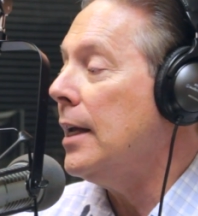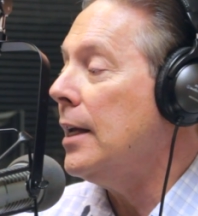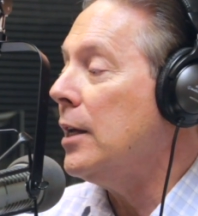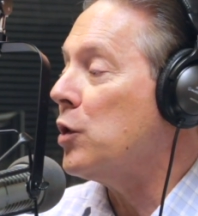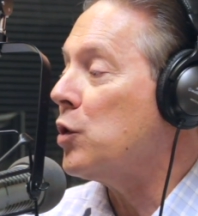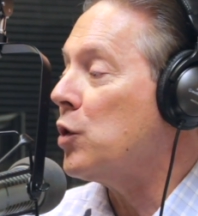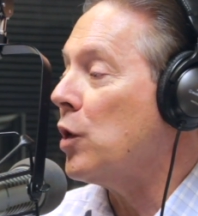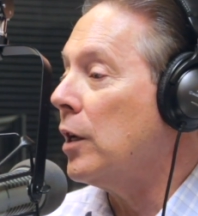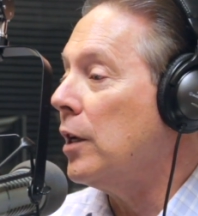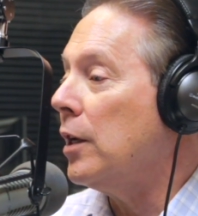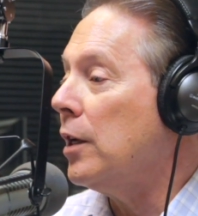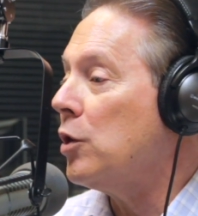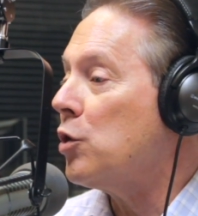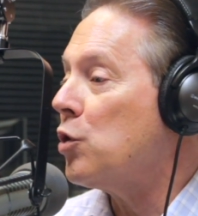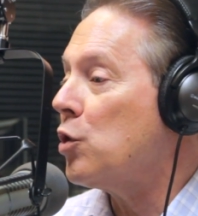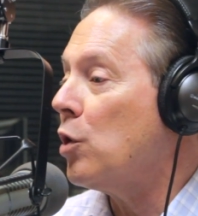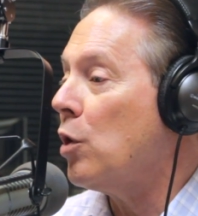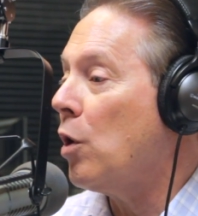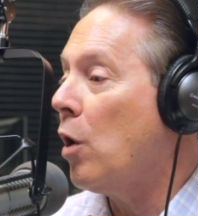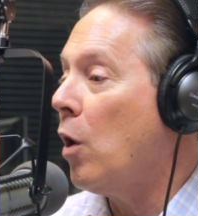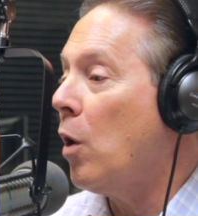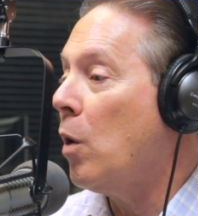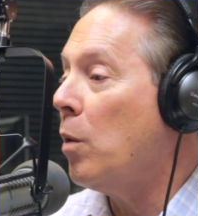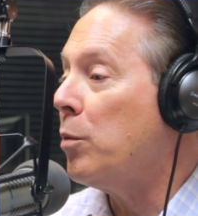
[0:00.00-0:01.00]
is to get
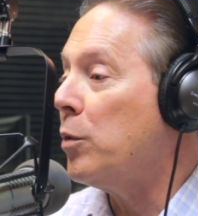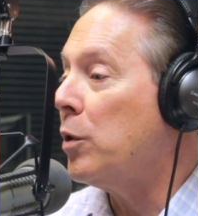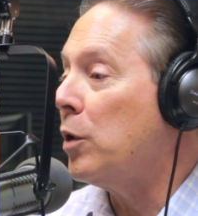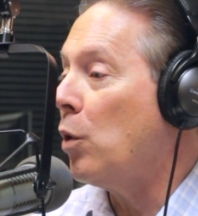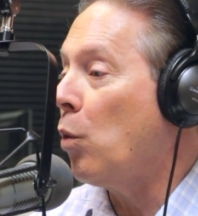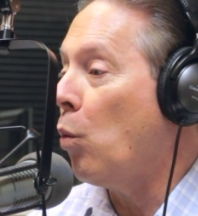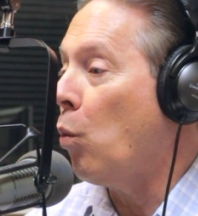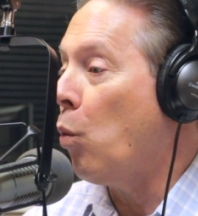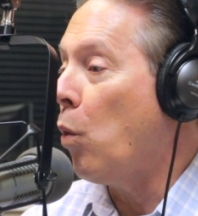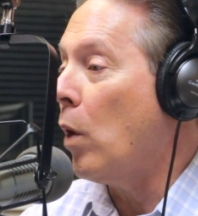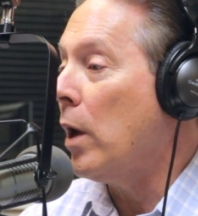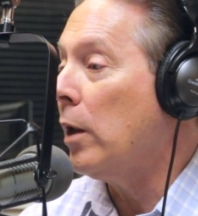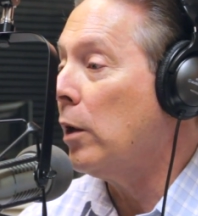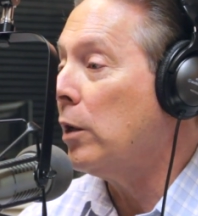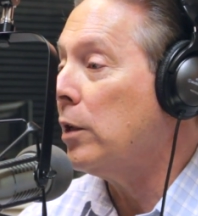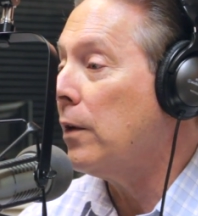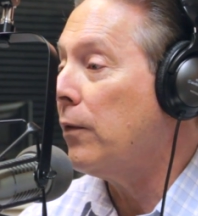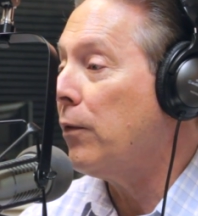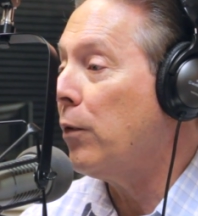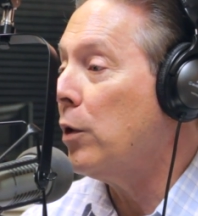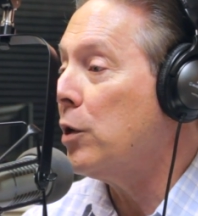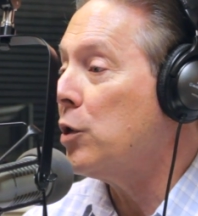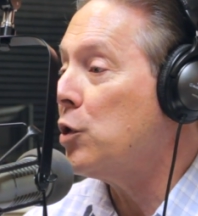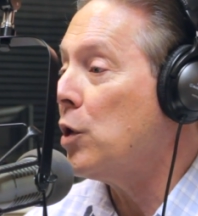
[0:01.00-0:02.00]
your home well
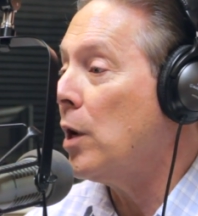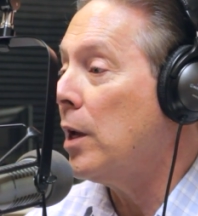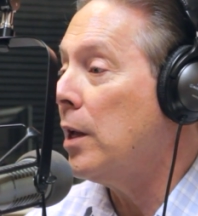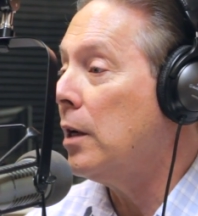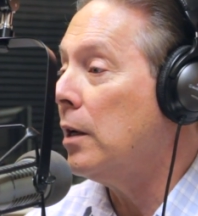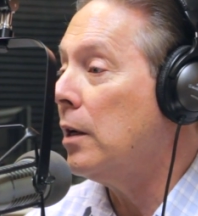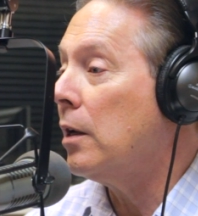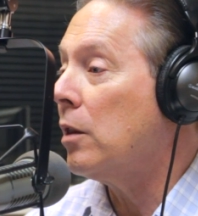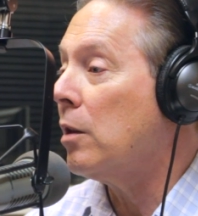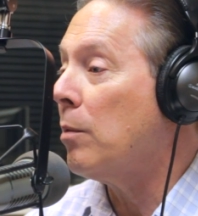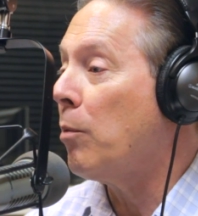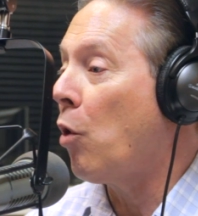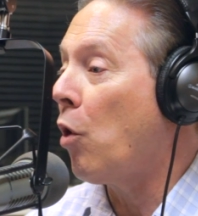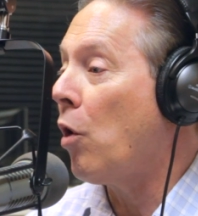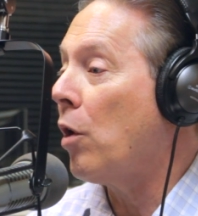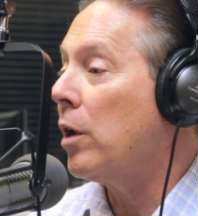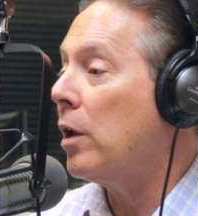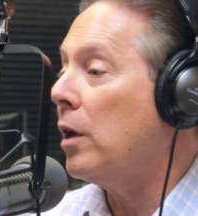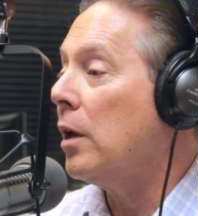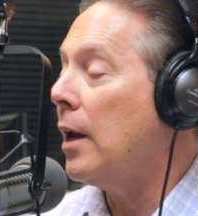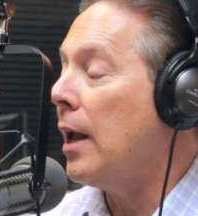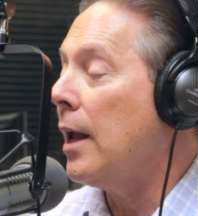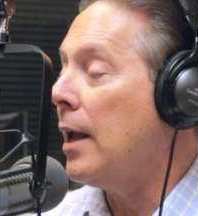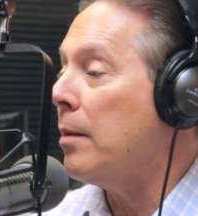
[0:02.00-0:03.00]
differentiated in the
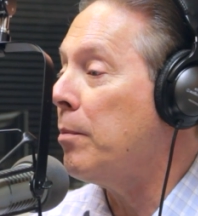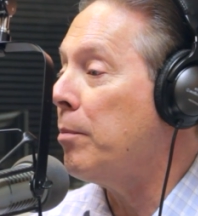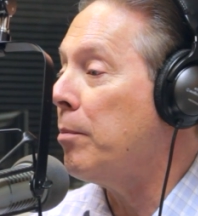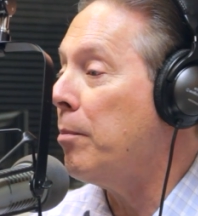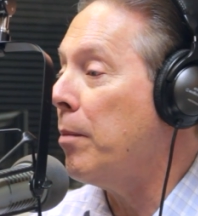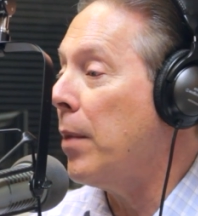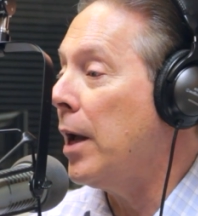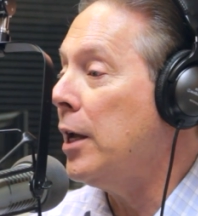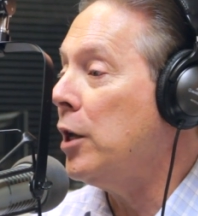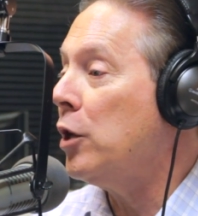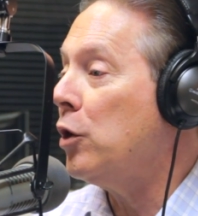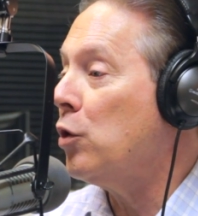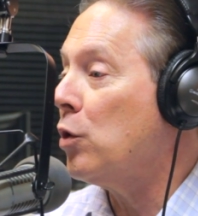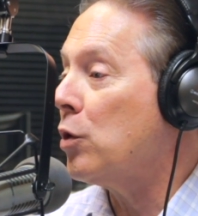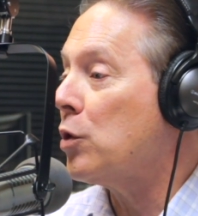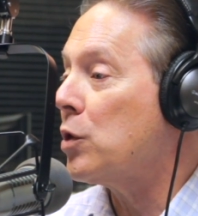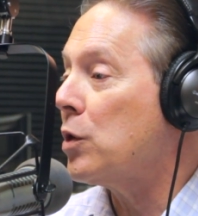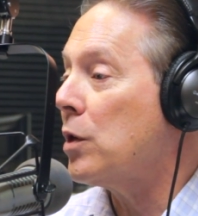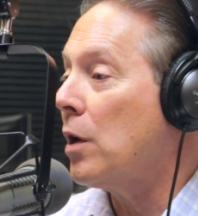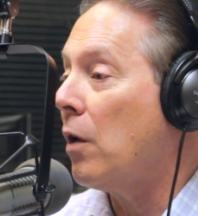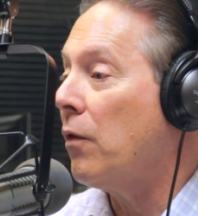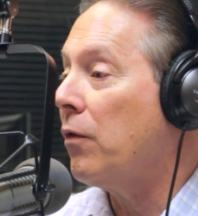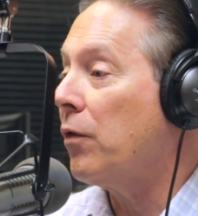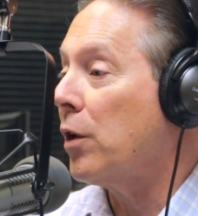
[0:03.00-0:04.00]
market and make
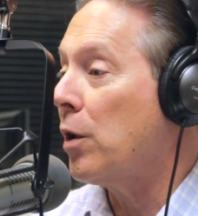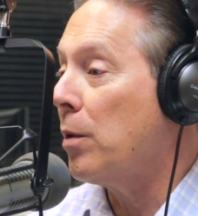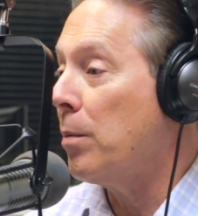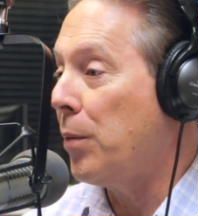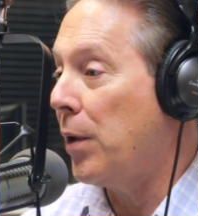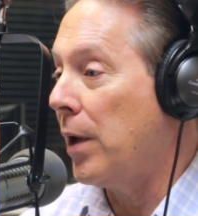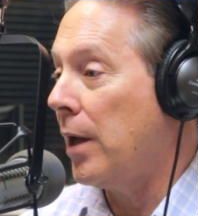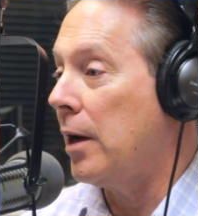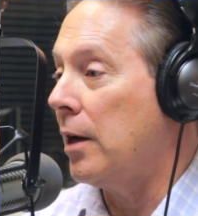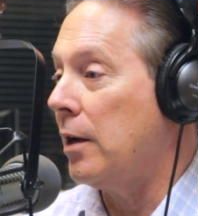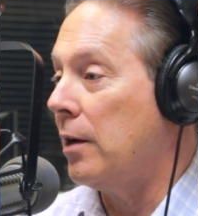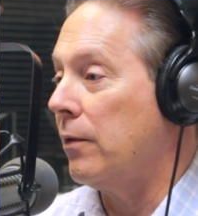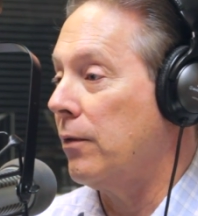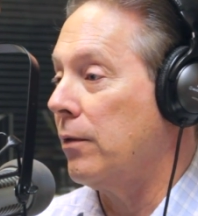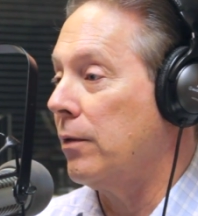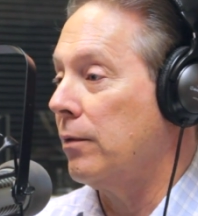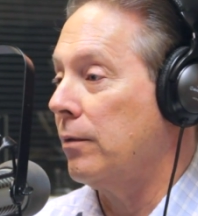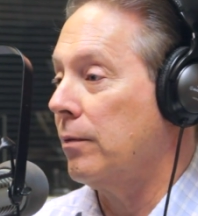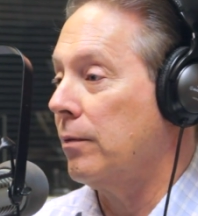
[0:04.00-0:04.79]
yourself competitive.